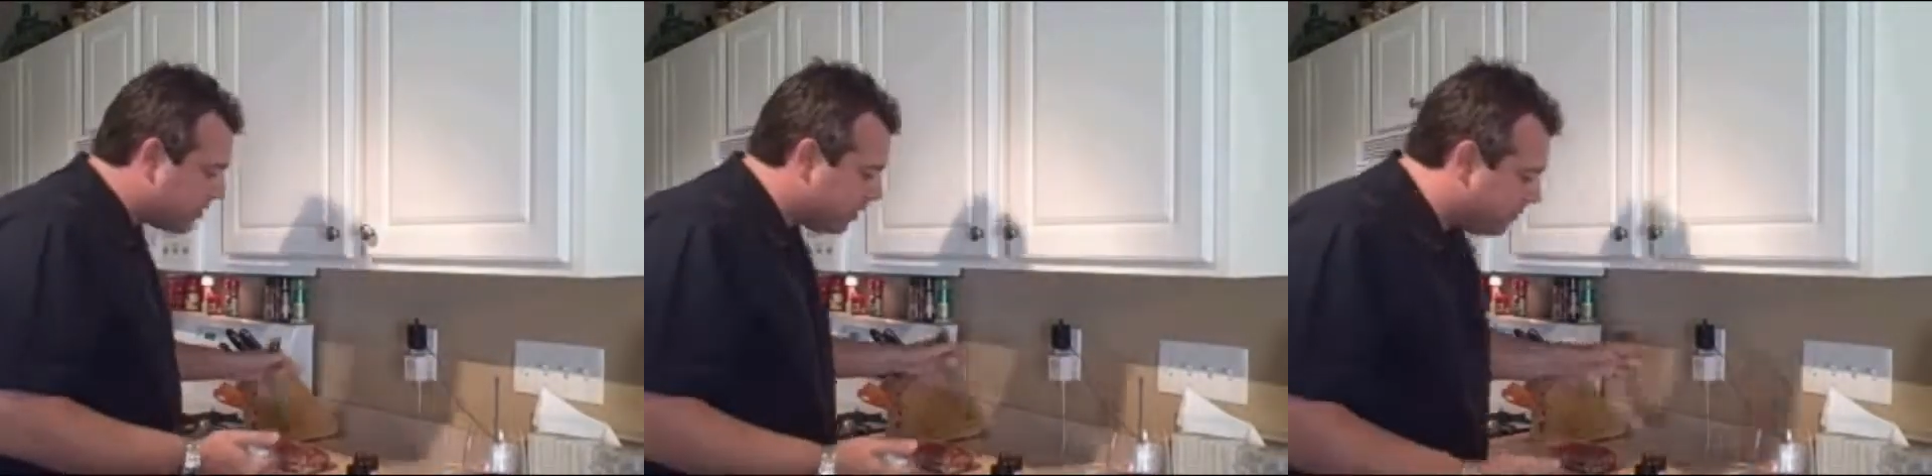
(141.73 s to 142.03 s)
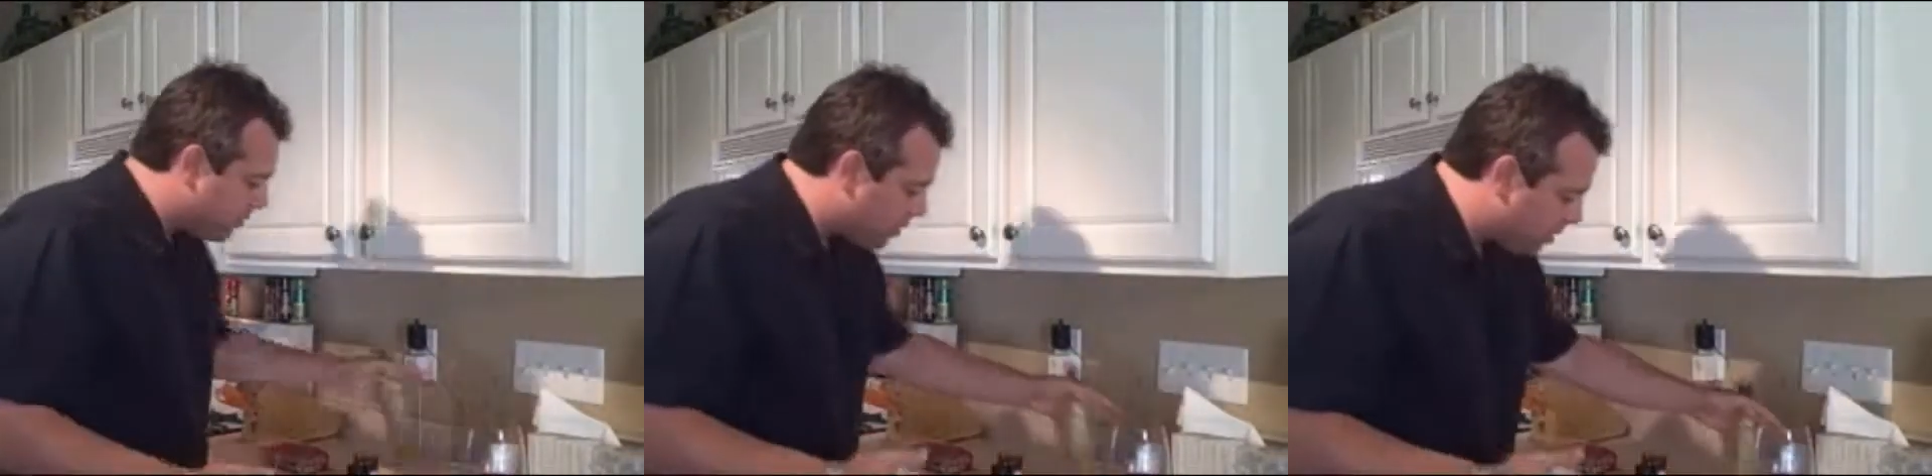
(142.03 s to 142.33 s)
crazy.
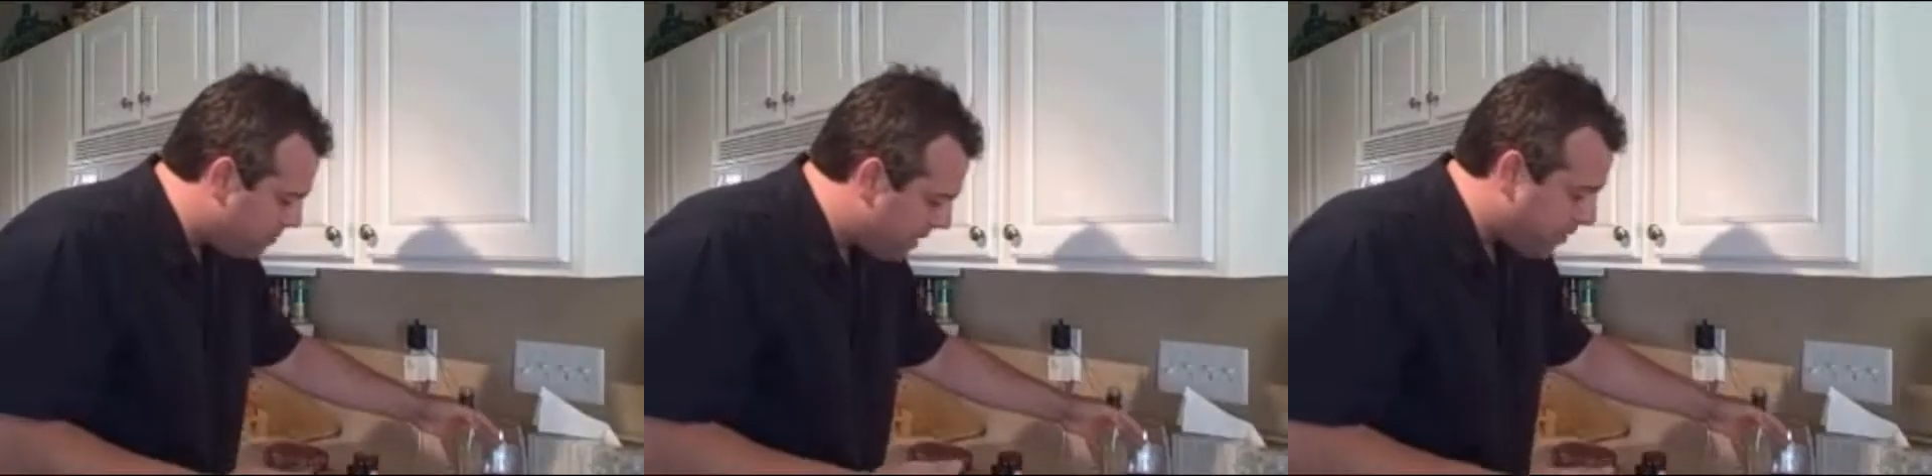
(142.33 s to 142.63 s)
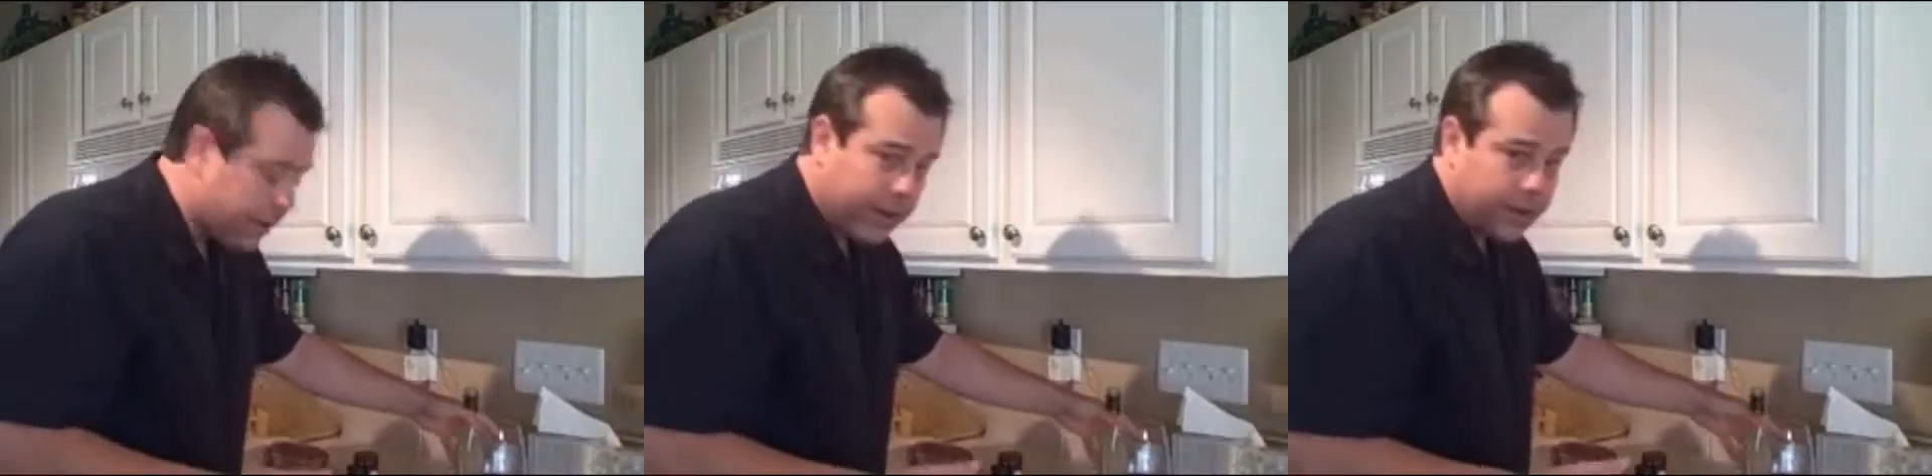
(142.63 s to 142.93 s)
If you're going to
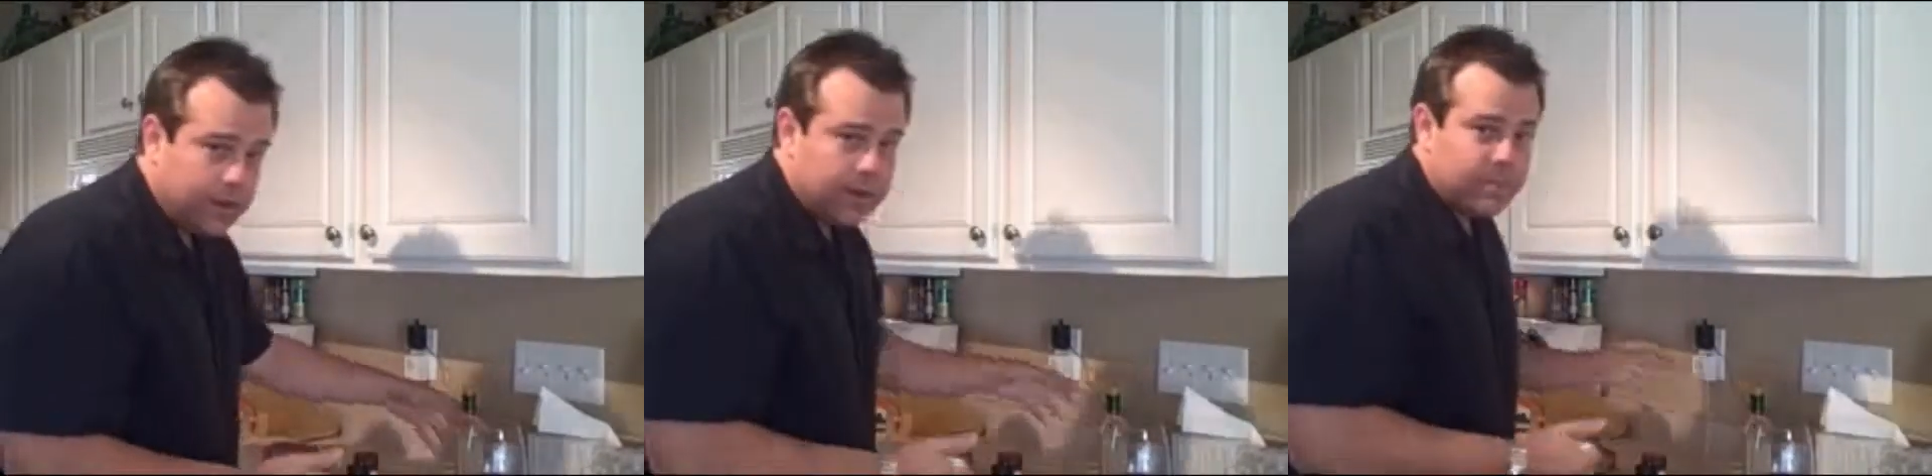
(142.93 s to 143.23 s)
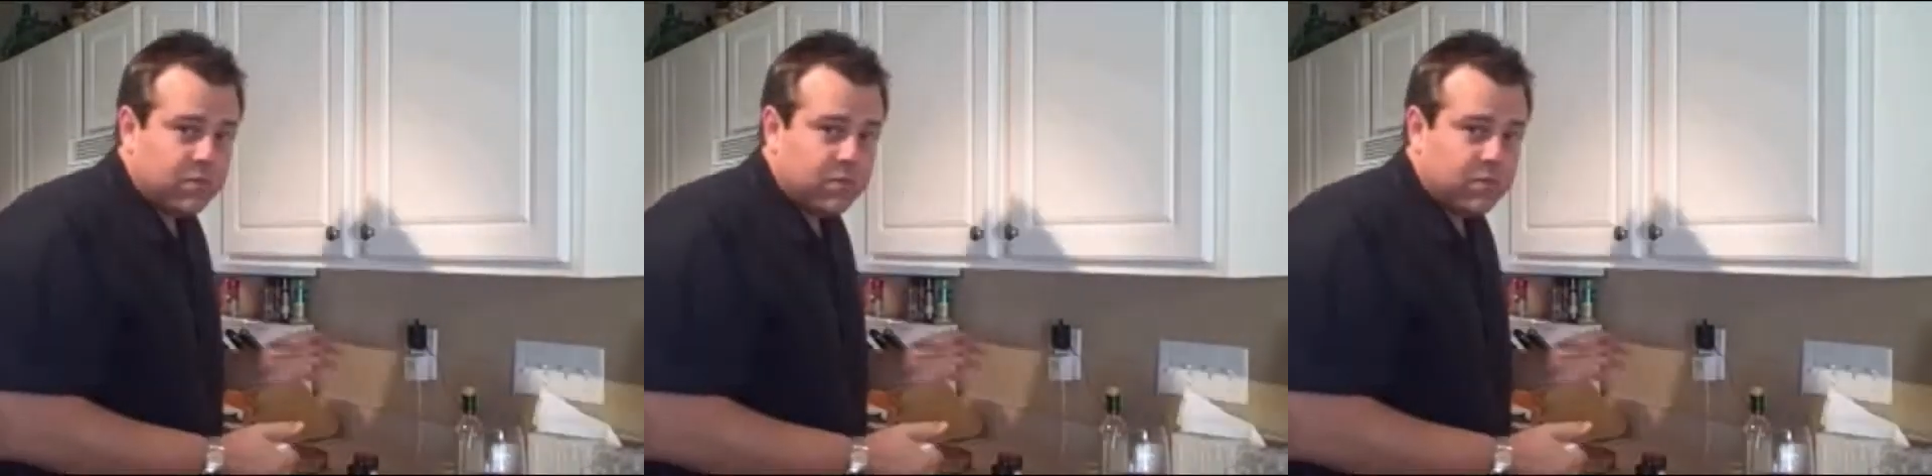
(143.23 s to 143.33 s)
marinate,